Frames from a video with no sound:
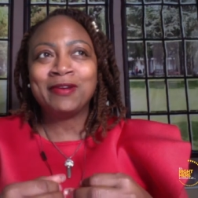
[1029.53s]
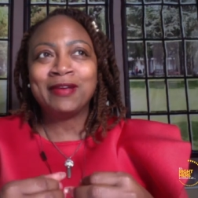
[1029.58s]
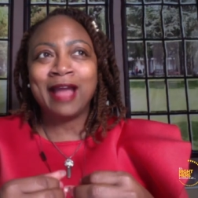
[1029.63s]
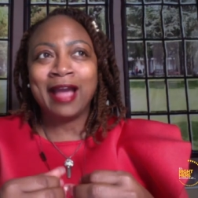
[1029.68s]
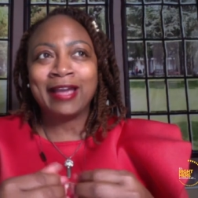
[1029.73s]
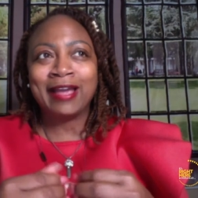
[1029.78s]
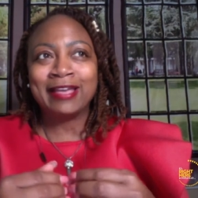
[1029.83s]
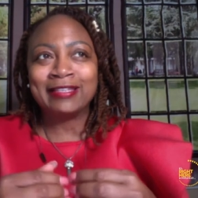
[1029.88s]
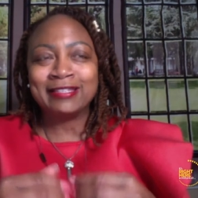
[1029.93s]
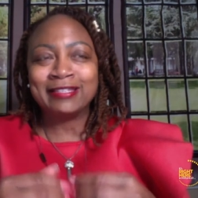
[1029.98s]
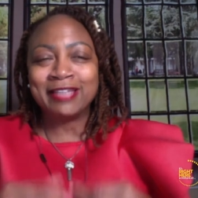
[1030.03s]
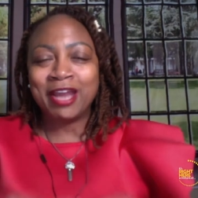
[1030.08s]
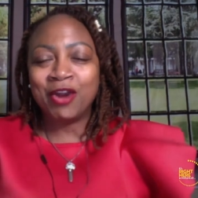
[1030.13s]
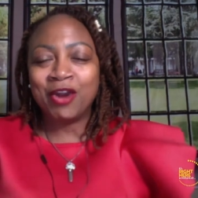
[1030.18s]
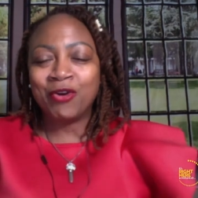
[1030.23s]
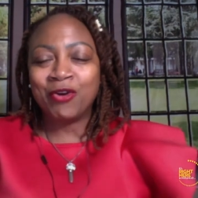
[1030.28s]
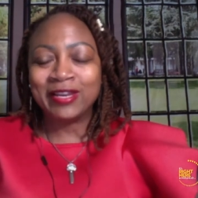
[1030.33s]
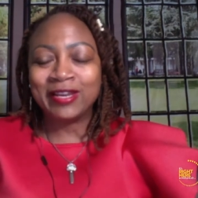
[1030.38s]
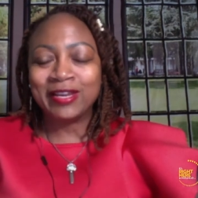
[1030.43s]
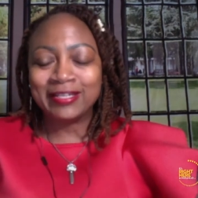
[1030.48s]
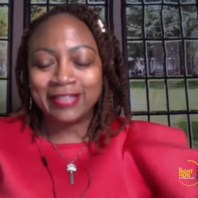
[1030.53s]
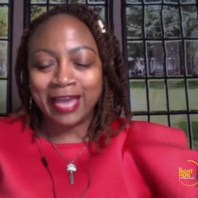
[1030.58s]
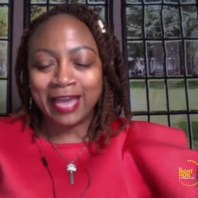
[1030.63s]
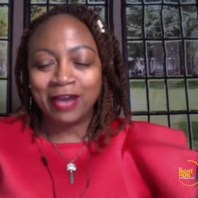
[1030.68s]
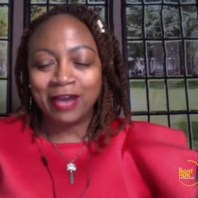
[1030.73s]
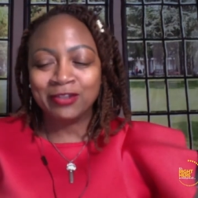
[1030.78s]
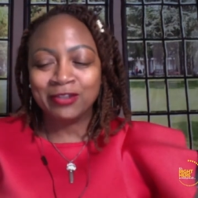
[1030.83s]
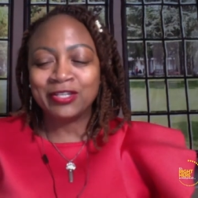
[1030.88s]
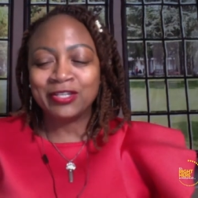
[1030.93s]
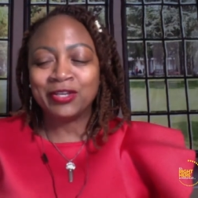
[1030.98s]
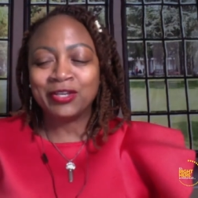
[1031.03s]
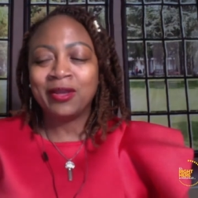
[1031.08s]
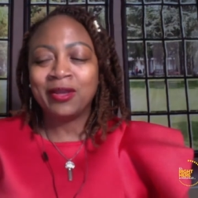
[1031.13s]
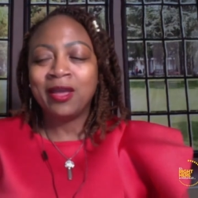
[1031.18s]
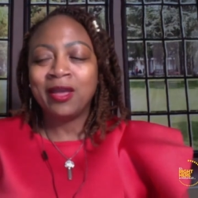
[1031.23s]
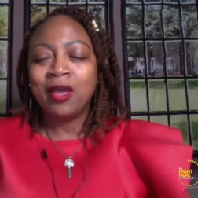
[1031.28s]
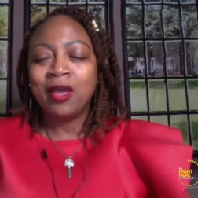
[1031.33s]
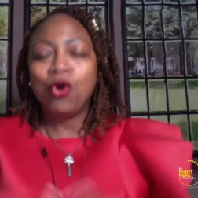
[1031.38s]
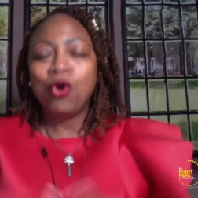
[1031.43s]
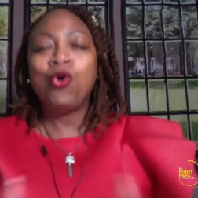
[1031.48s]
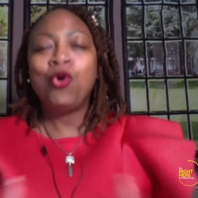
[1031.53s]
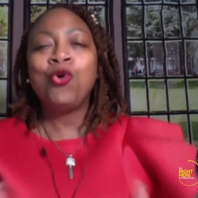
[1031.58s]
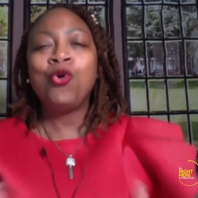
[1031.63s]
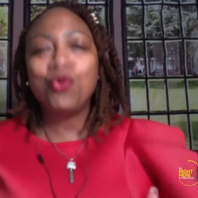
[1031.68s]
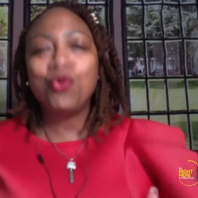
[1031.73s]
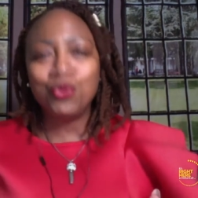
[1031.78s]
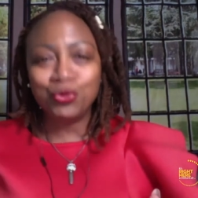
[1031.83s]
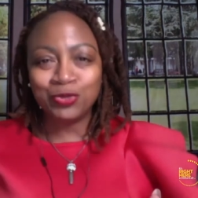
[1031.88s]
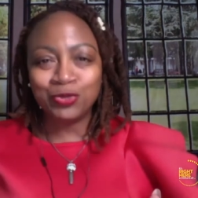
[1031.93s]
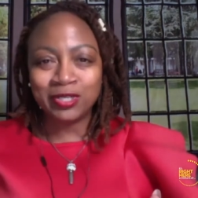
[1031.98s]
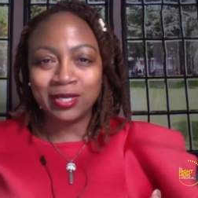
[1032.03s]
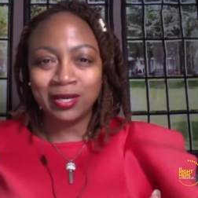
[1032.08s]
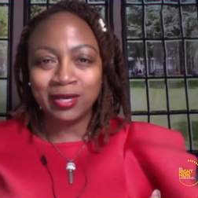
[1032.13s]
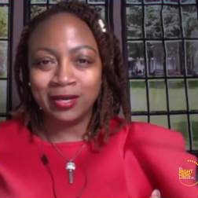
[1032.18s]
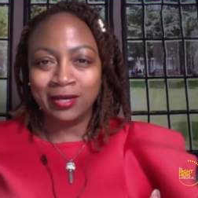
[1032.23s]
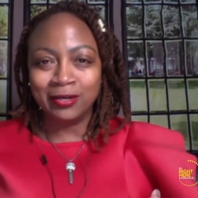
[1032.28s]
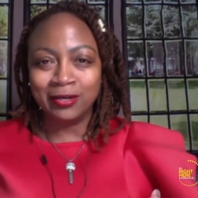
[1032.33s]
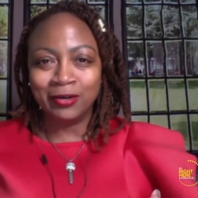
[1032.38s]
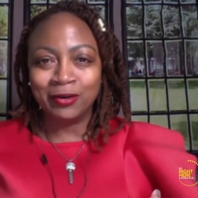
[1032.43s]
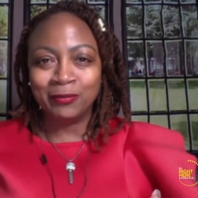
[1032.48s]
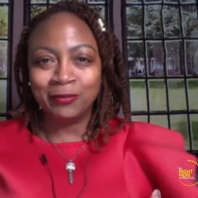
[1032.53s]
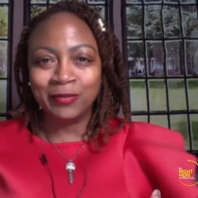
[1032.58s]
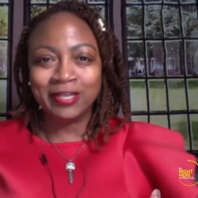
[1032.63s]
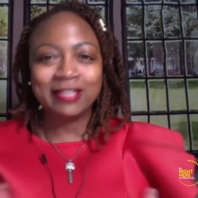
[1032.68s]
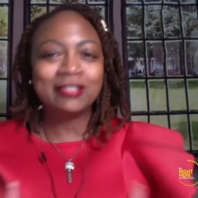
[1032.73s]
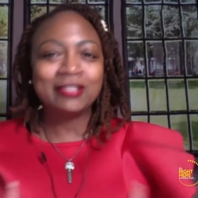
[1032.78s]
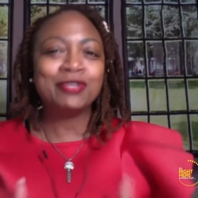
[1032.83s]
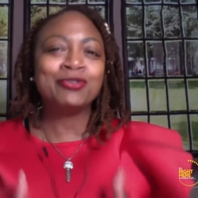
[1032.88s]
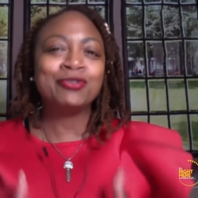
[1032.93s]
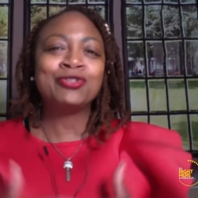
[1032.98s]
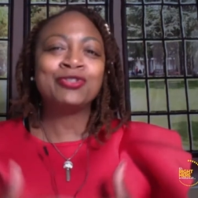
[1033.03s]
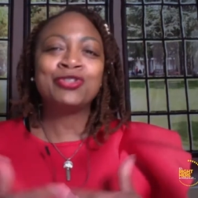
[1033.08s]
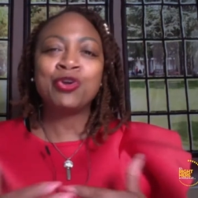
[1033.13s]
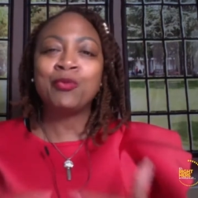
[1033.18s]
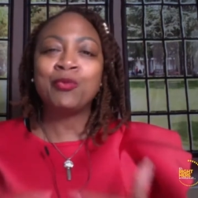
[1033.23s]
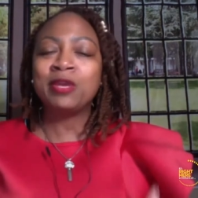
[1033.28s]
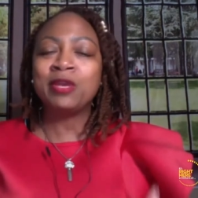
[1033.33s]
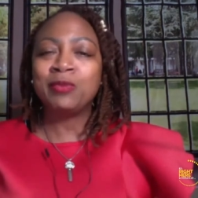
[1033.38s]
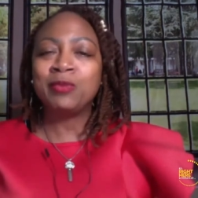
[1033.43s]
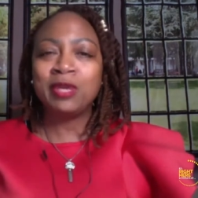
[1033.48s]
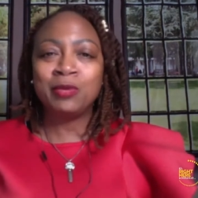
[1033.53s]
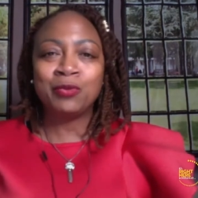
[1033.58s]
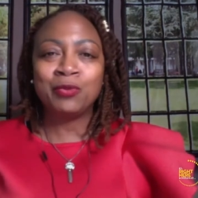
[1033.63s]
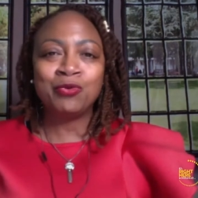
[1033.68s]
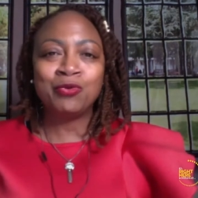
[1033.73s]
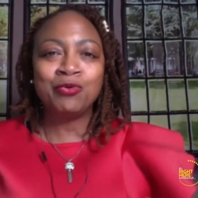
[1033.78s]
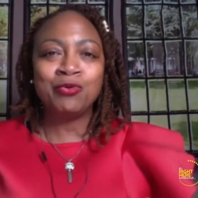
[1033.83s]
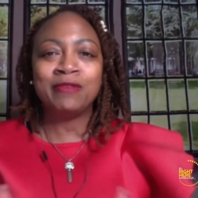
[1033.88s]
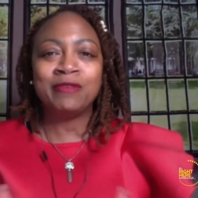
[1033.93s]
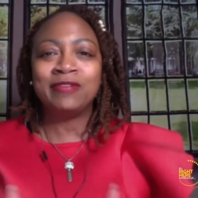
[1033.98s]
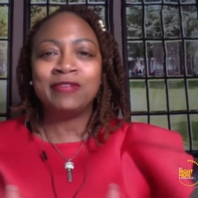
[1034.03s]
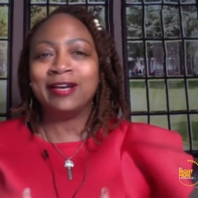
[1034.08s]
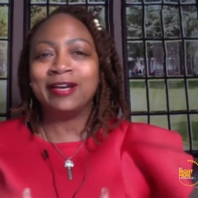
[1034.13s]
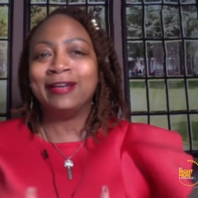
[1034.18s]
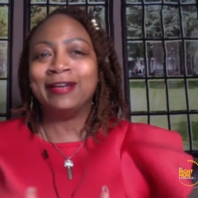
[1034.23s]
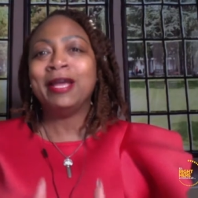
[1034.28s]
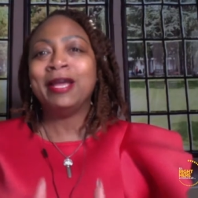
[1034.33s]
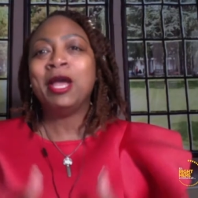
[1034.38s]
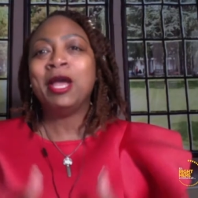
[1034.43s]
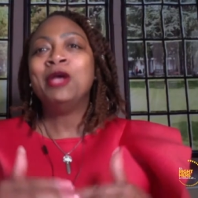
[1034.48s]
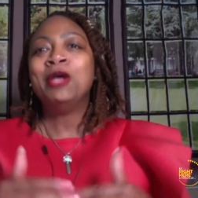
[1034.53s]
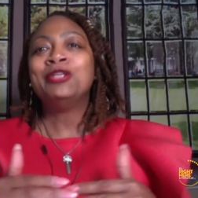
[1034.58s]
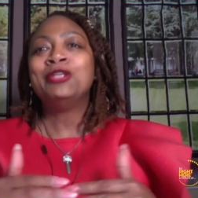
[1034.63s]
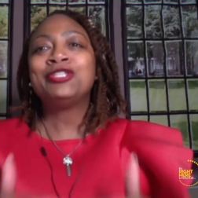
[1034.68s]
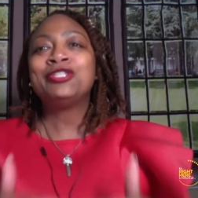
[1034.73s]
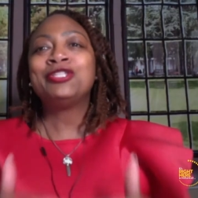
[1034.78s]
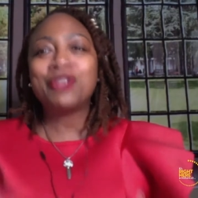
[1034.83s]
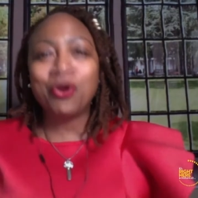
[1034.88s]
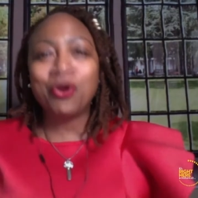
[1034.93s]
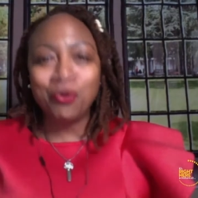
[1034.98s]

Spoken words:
I guess, narrow it down to who to honor because there's so many people who have done so